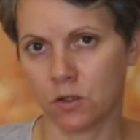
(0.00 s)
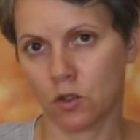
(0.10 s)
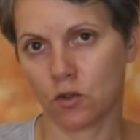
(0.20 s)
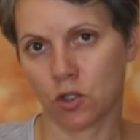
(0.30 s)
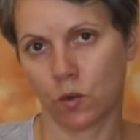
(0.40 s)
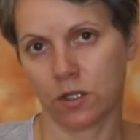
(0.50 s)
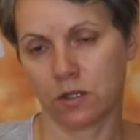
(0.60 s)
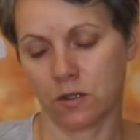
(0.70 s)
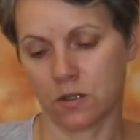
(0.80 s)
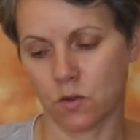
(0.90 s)
2 squirts
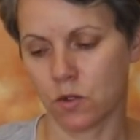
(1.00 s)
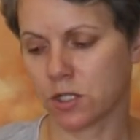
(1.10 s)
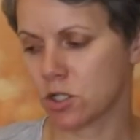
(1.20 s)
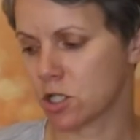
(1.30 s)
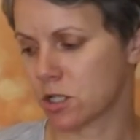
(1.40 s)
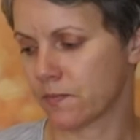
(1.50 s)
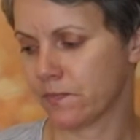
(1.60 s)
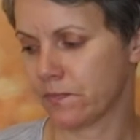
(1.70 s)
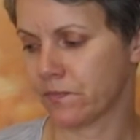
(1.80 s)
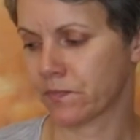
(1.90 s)
of this orange.
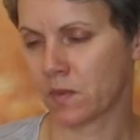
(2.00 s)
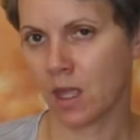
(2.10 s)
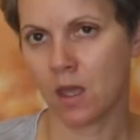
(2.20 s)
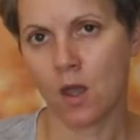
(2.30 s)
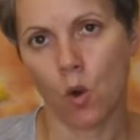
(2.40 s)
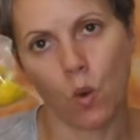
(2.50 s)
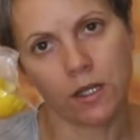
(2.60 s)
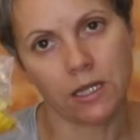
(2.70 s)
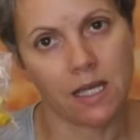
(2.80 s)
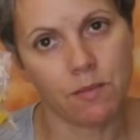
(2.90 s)

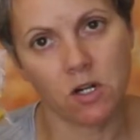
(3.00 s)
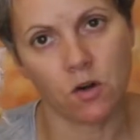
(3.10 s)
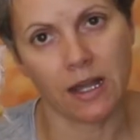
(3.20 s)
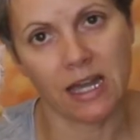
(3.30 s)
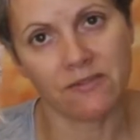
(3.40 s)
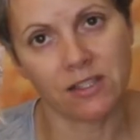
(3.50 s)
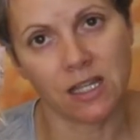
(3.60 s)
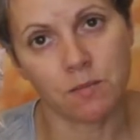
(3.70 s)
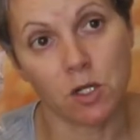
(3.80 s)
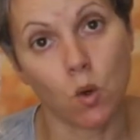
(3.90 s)
1 lemon or a half a
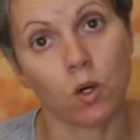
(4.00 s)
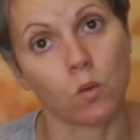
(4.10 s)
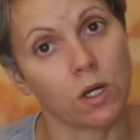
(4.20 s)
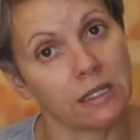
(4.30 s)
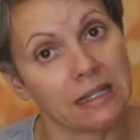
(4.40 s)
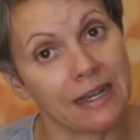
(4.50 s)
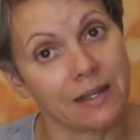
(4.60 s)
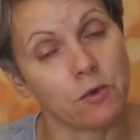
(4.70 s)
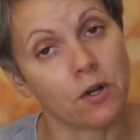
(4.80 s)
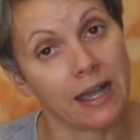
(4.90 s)
lemon or 1
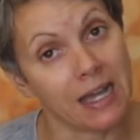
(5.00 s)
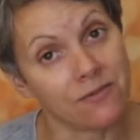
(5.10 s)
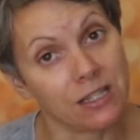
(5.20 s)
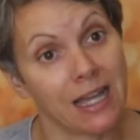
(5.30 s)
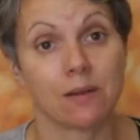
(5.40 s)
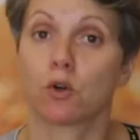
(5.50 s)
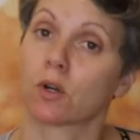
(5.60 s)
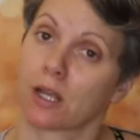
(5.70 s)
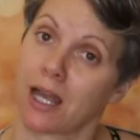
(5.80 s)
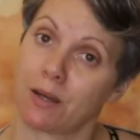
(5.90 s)
lime or a half a lime
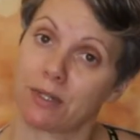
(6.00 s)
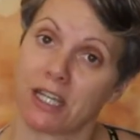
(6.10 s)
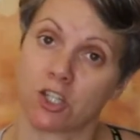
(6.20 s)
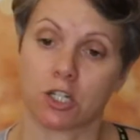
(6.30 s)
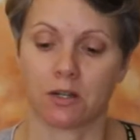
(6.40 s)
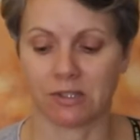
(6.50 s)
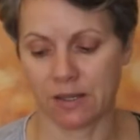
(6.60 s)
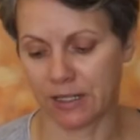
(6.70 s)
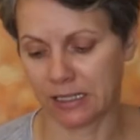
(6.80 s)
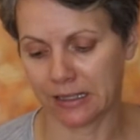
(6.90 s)
or a combination of
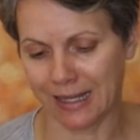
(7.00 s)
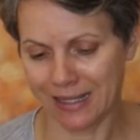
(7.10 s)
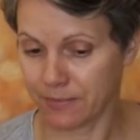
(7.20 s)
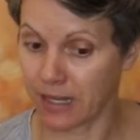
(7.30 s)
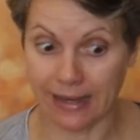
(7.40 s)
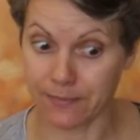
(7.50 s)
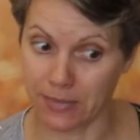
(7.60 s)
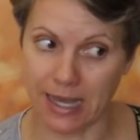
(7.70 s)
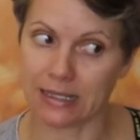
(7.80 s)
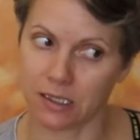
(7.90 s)
lemon and lime.
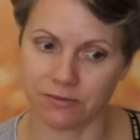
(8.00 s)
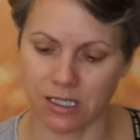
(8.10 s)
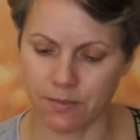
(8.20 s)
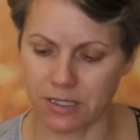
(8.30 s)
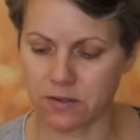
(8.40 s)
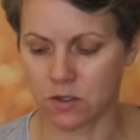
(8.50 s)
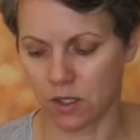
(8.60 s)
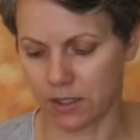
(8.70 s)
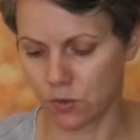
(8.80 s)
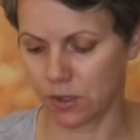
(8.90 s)
I love lemon,
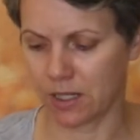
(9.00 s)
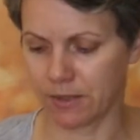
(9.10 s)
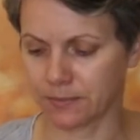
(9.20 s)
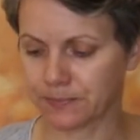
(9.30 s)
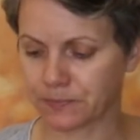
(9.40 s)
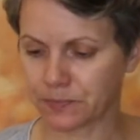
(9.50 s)
so I do lemon.